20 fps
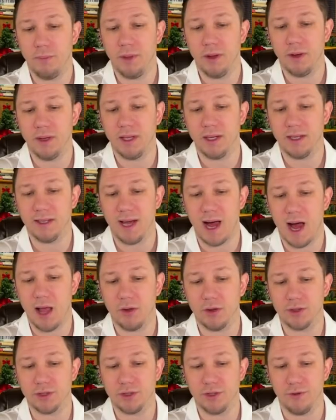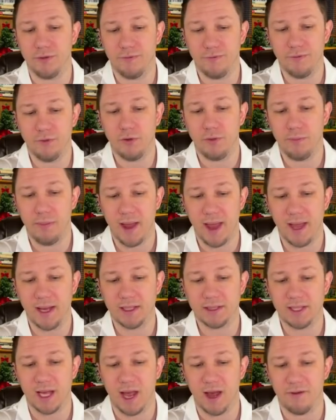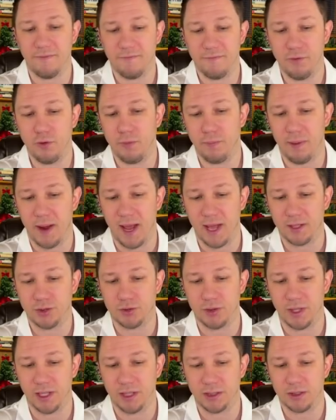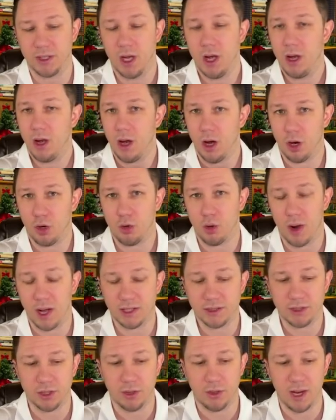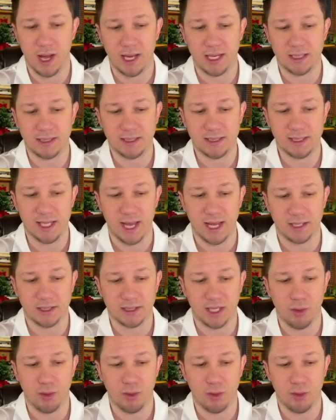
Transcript: million to food banks and food pantries across the United States.